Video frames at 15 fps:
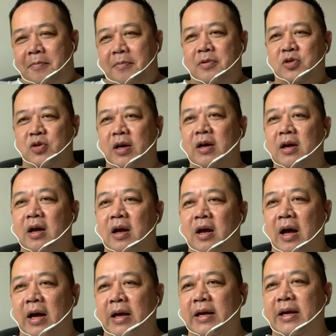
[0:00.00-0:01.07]
sure.
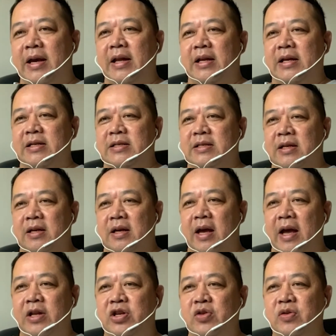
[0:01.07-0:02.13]
iGet is an
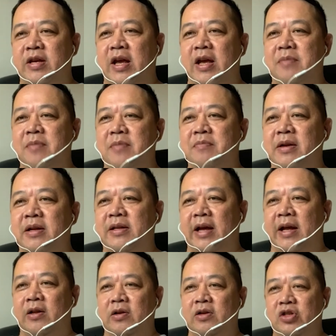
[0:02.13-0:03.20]
edutainment
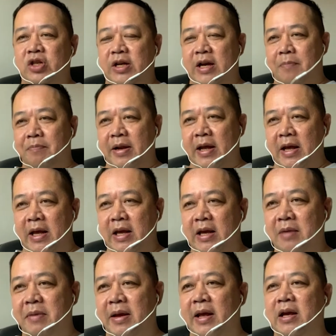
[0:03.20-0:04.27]
technology company,
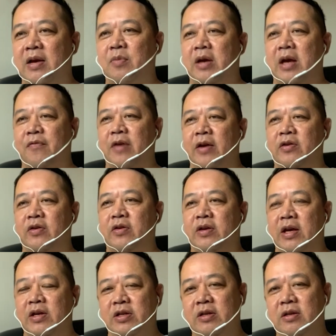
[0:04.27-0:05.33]
meaning we have
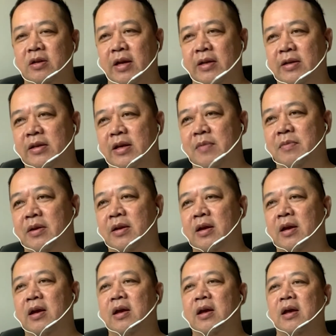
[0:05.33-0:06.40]
education, entertainment,
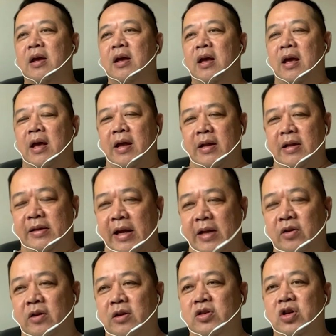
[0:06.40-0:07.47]
and
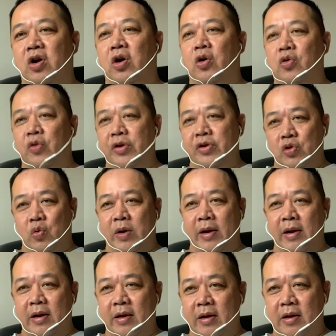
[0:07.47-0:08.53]
technology all rolled into
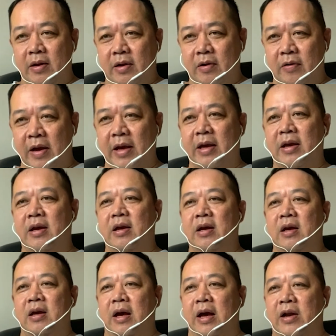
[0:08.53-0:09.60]
one, right?
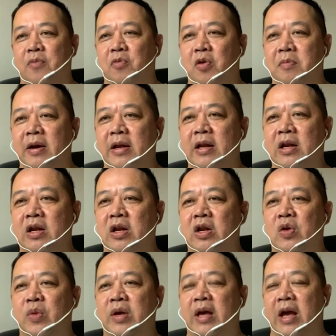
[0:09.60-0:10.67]
At the
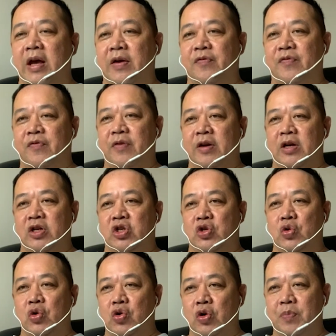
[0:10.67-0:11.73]
moment, we have
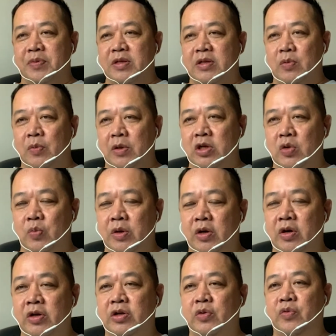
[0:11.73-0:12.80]
two groups, which we're
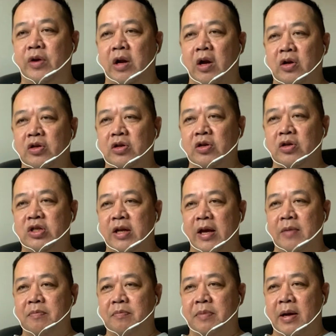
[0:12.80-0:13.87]
going to relaunch them
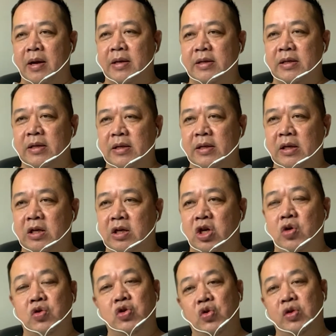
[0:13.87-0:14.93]
by
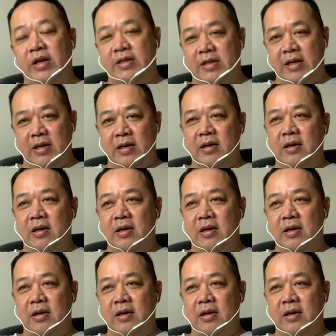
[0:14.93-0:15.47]
Q2 next year,